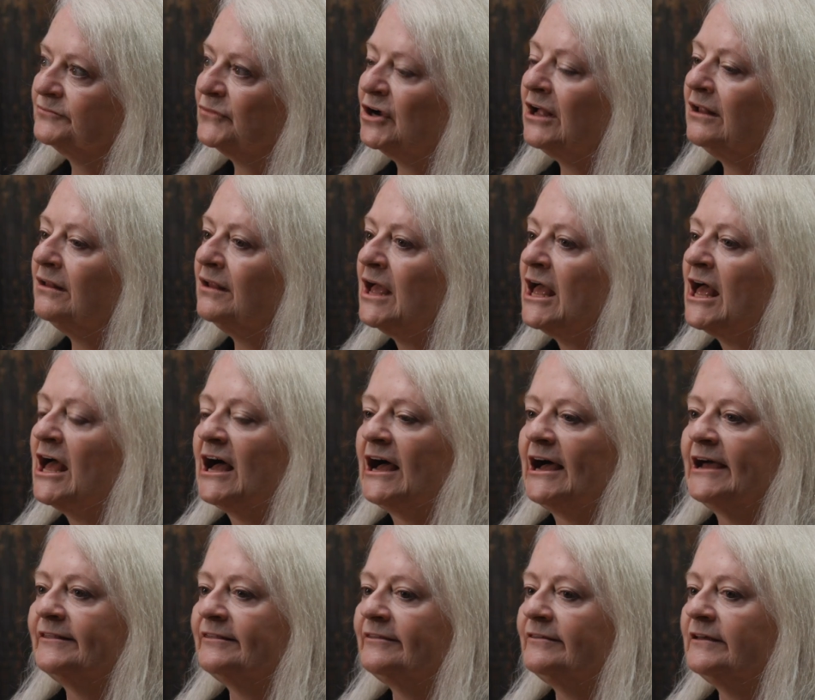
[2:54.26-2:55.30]
Well,
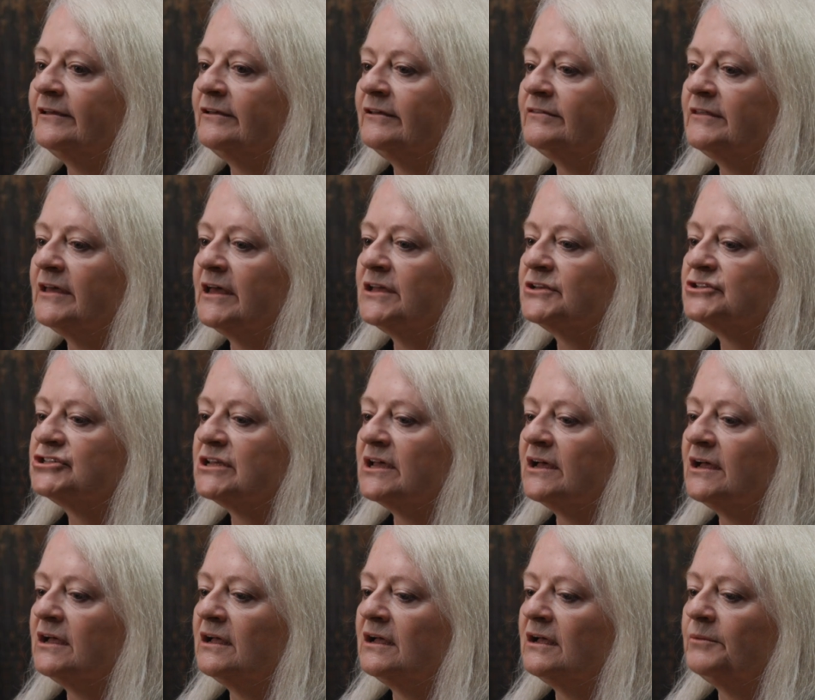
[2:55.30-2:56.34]
I think that
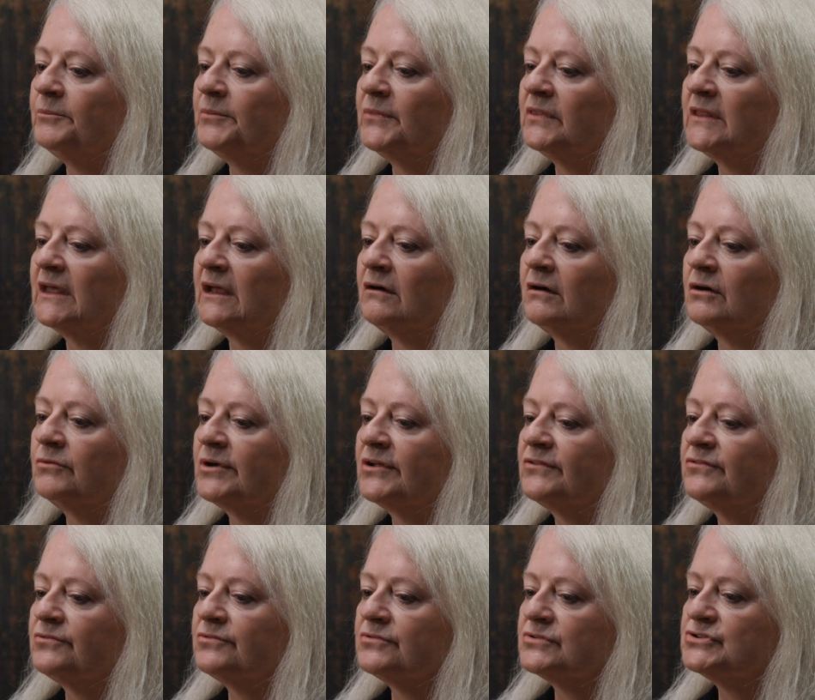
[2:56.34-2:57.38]
our
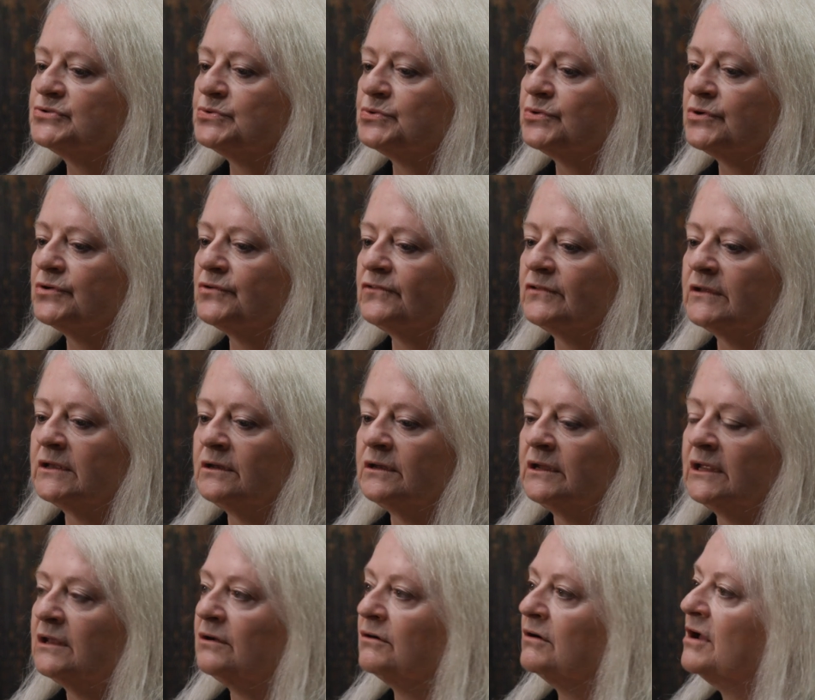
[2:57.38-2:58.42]
restaurateurs
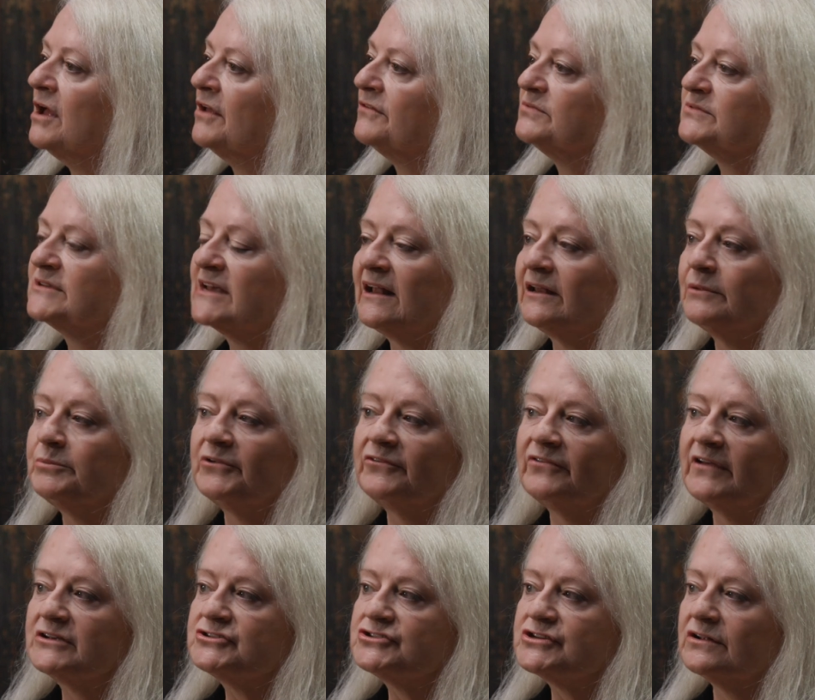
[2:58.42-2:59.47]
and our hospitality
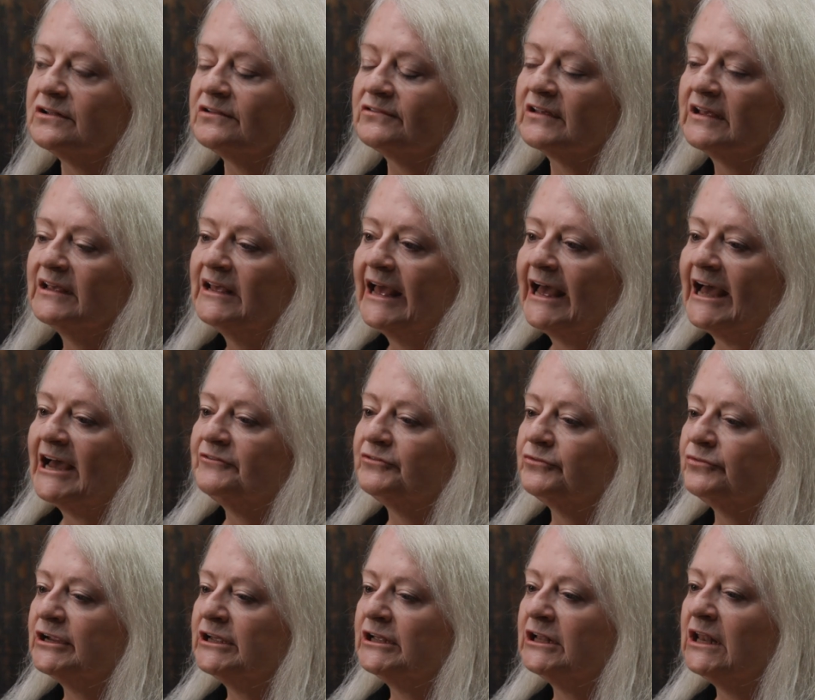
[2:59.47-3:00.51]
professionals
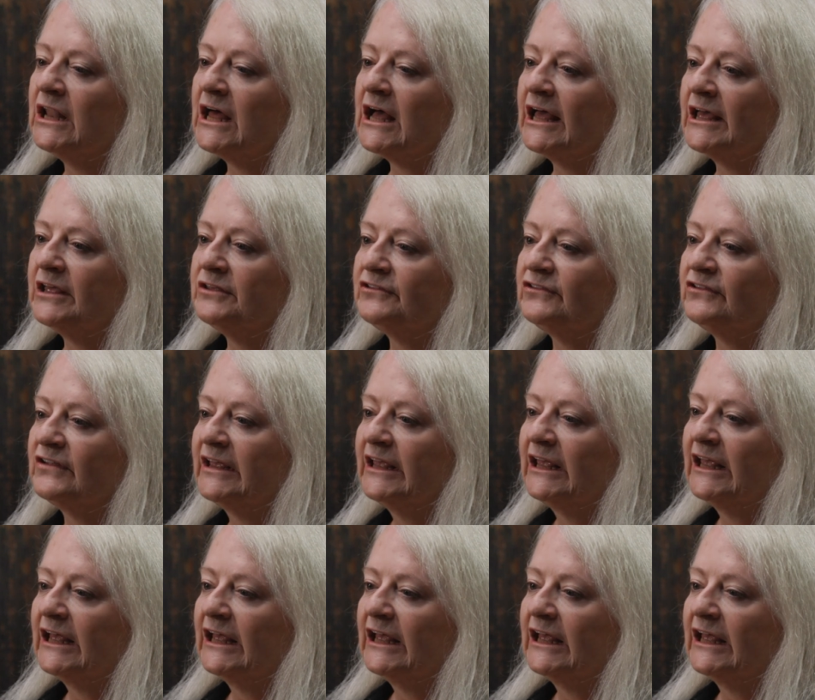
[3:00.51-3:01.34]
have realized